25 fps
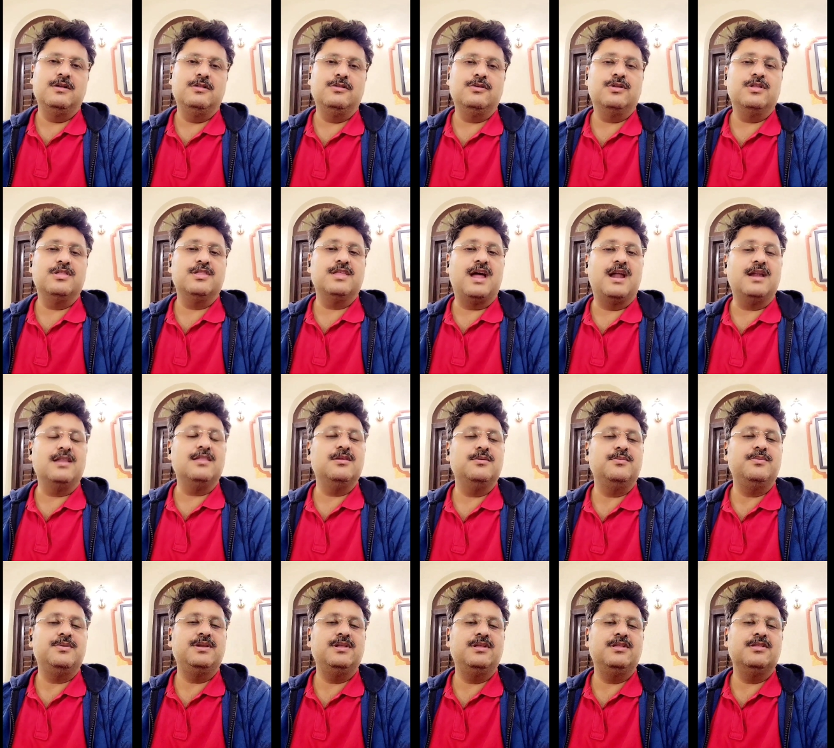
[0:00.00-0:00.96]
So
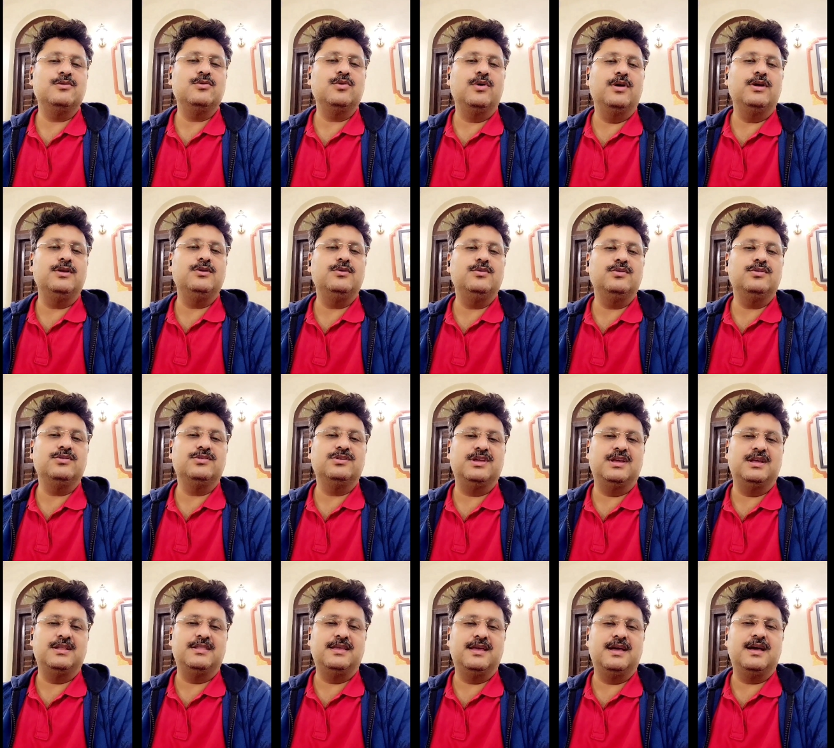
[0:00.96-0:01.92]
ChatGPT is going to
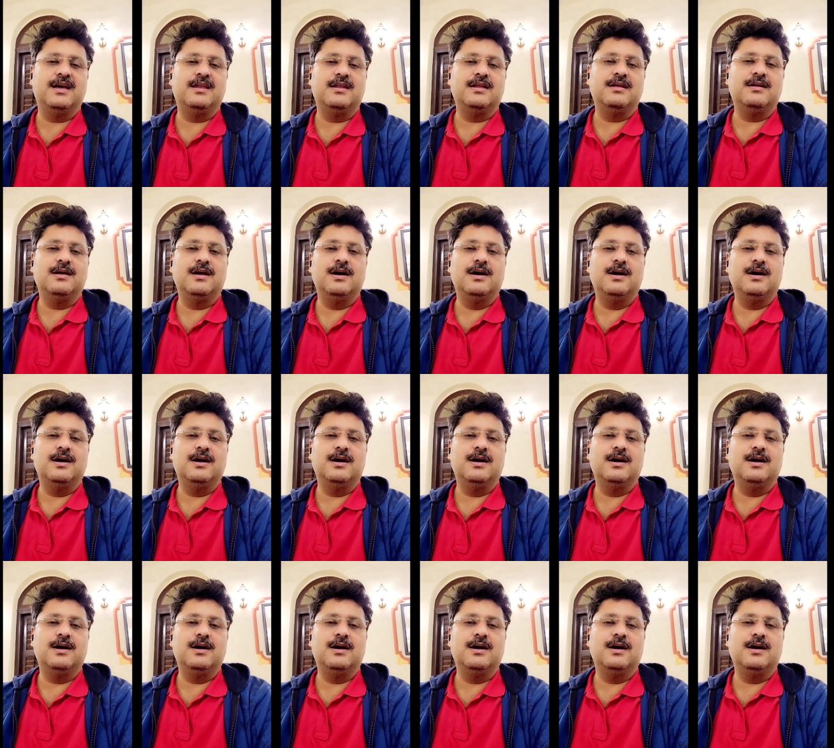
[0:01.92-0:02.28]
stay there.